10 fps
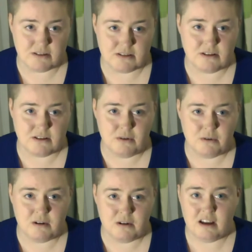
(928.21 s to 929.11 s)

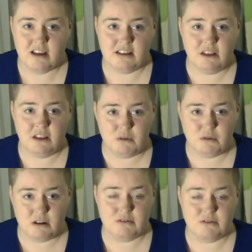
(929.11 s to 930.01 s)
So he's another
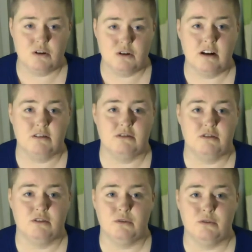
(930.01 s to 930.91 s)
one of those trainers
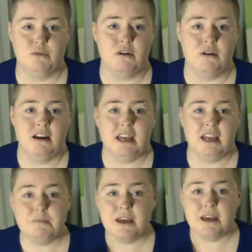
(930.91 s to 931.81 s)
who
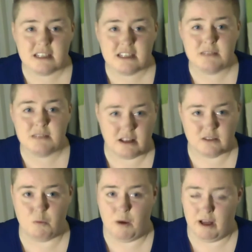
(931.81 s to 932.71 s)
he picks his
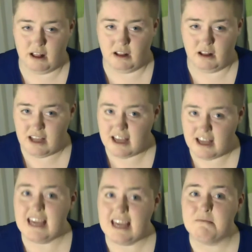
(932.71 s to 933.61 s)
spots well,
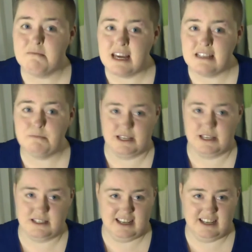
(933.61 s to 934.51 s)
he means
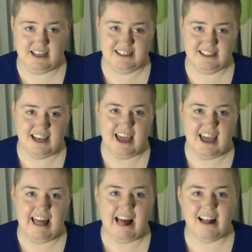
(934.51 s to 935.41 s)
business,
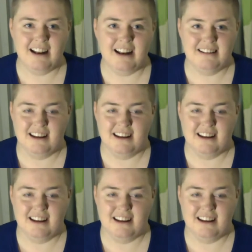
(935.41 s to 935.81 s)
and